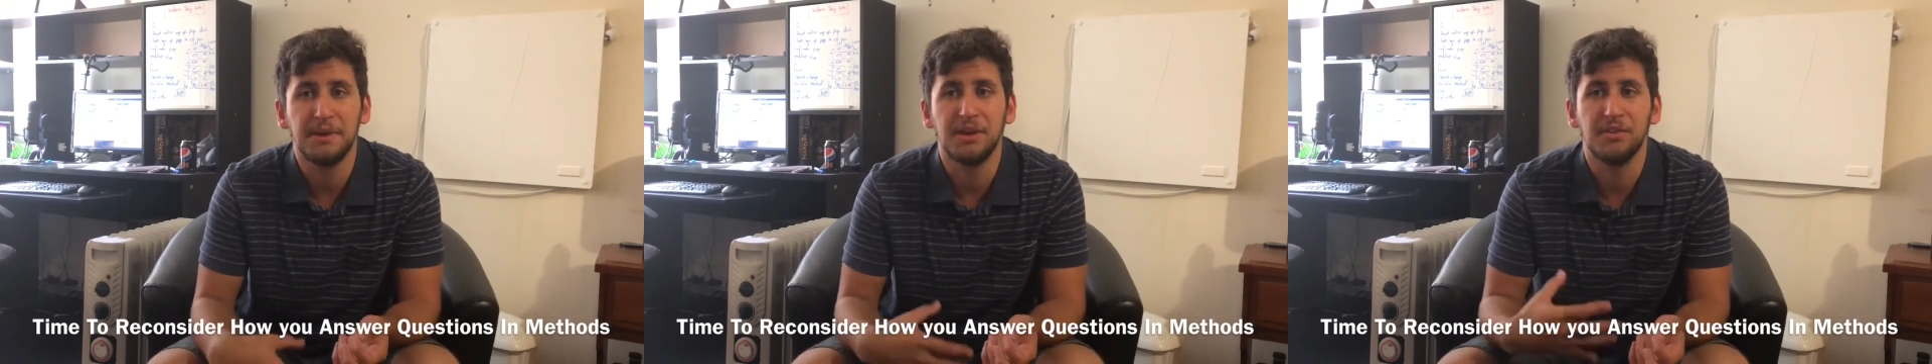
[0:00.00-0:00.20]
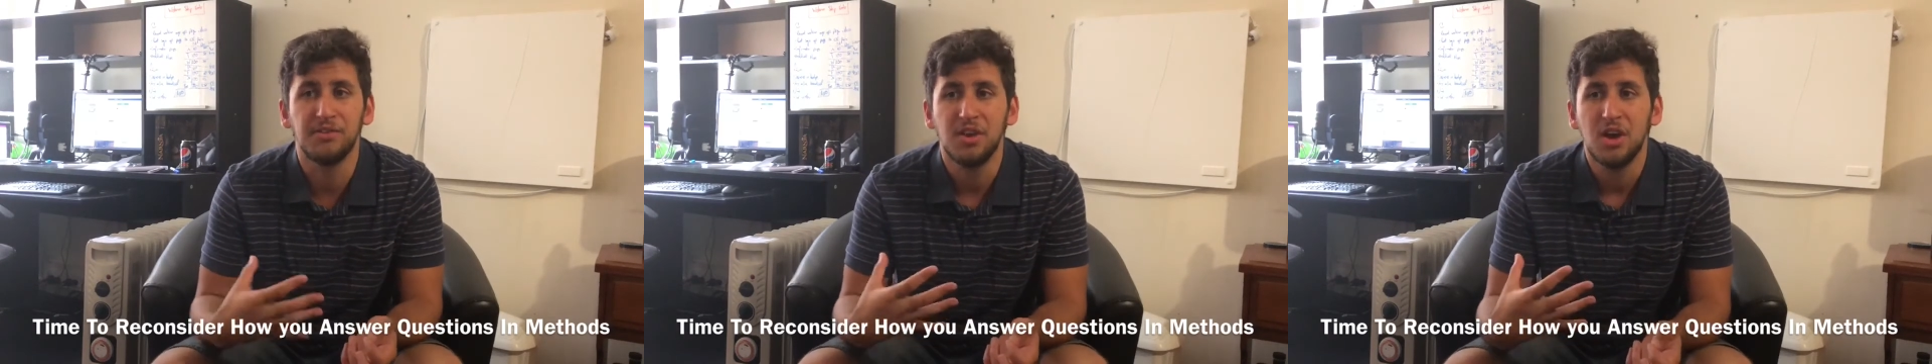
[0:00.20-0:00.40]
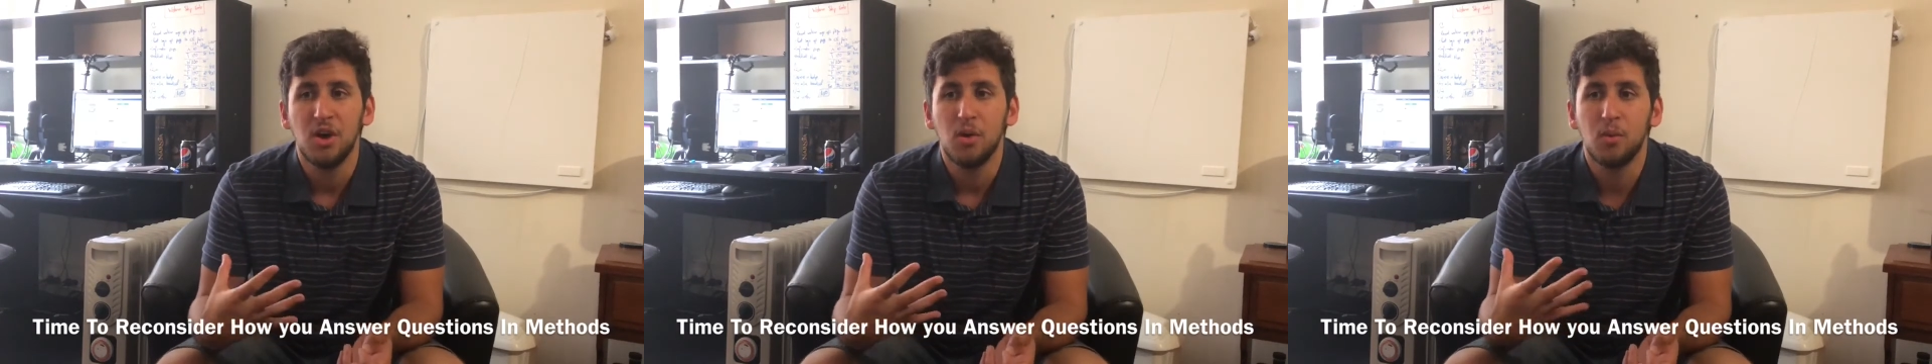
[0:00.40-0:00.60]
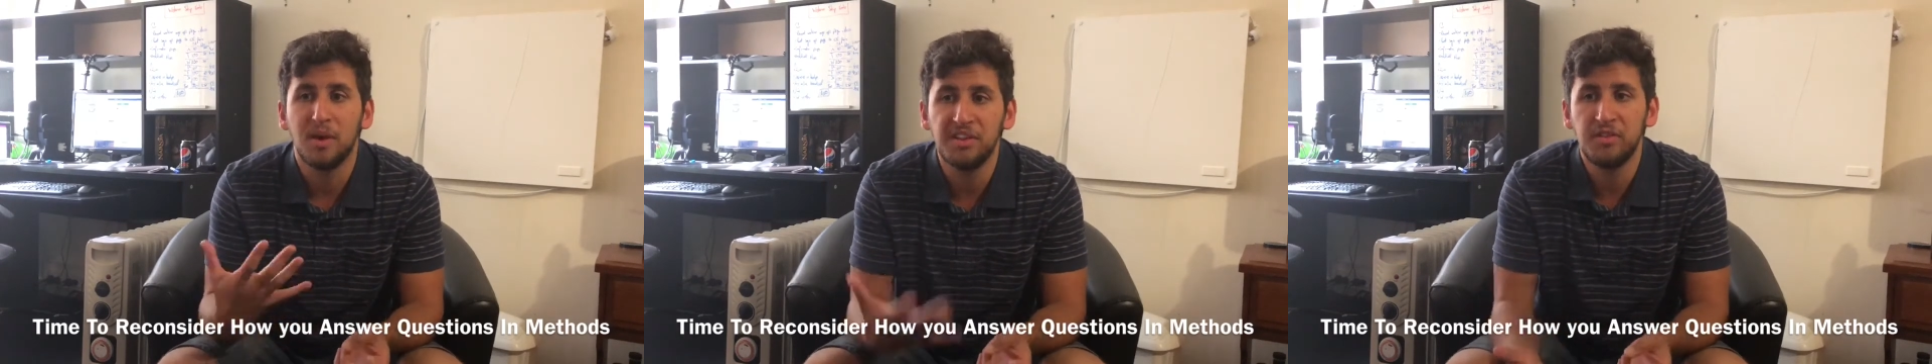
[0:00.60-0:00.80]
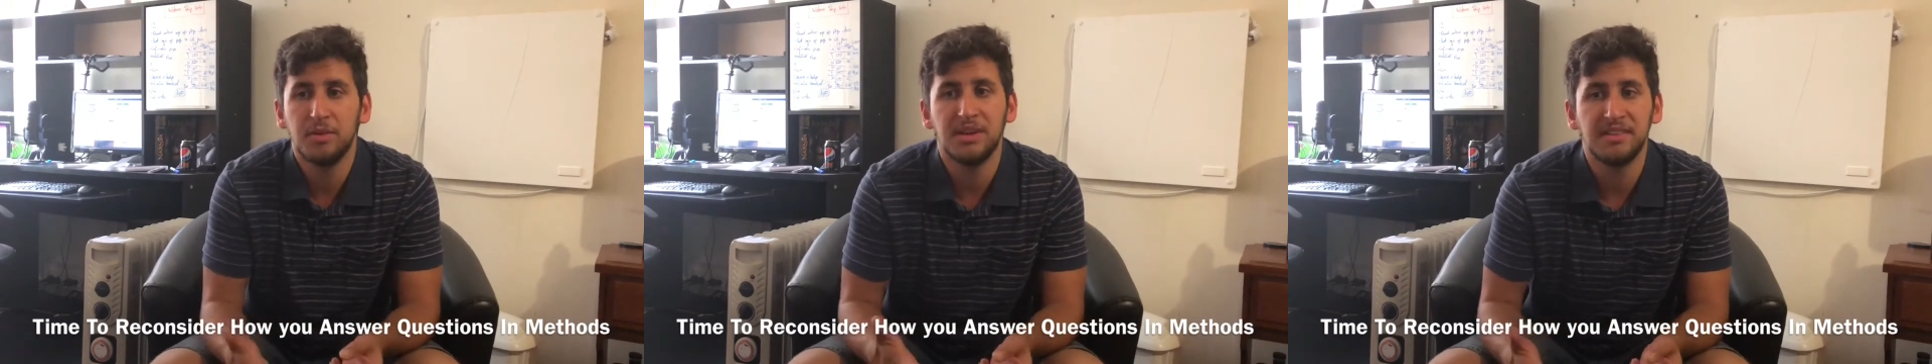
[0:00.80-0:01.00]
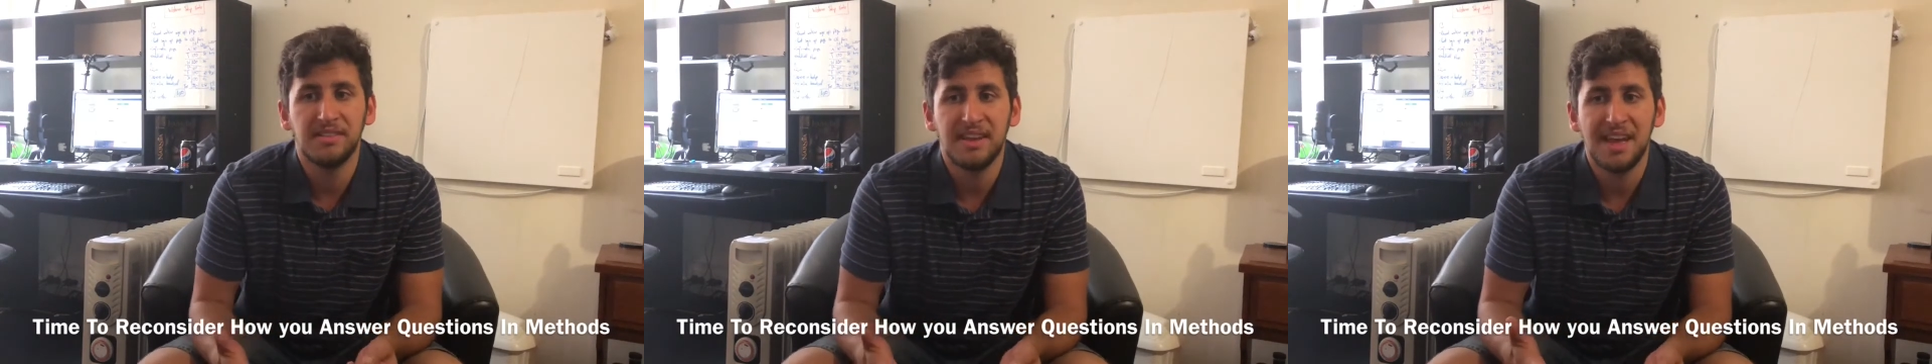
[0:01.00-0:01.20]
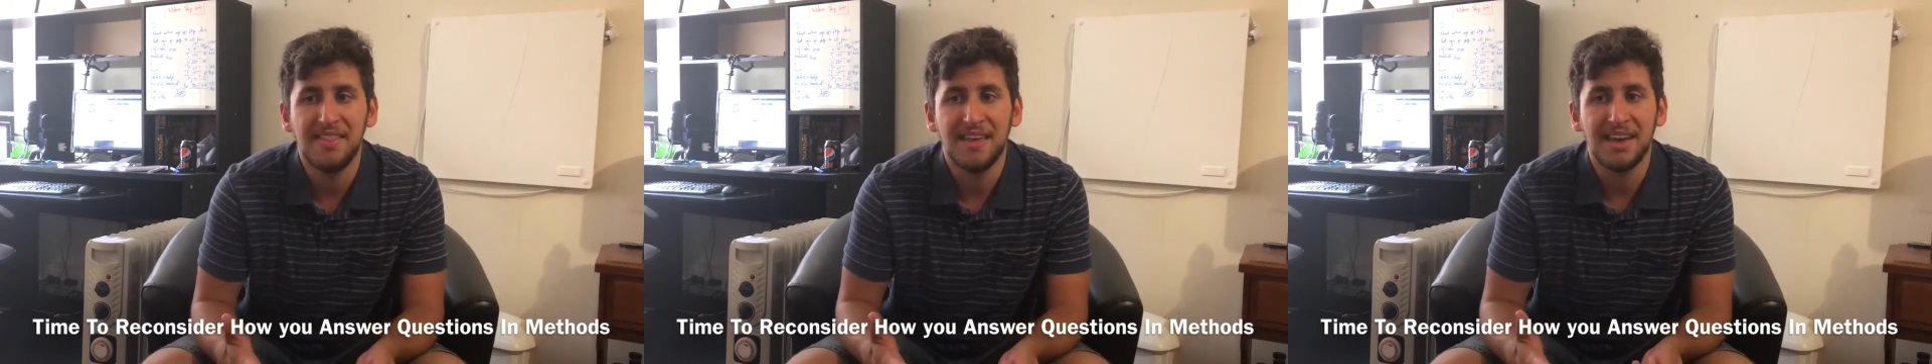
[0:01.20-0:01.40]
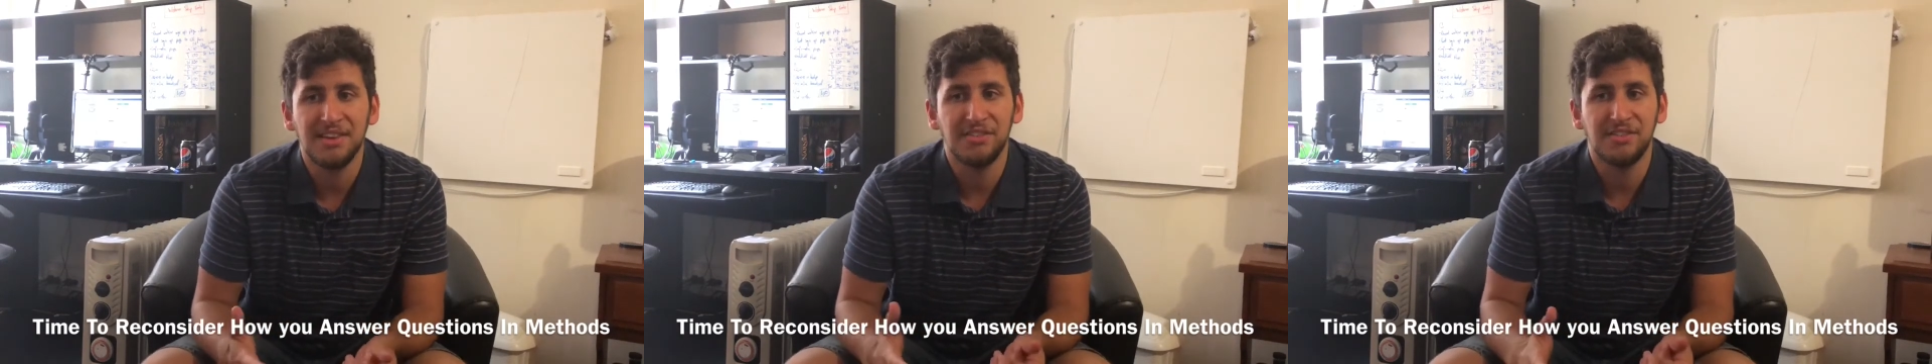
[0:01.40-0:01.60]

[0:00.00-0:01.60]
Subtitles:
because once you understand that,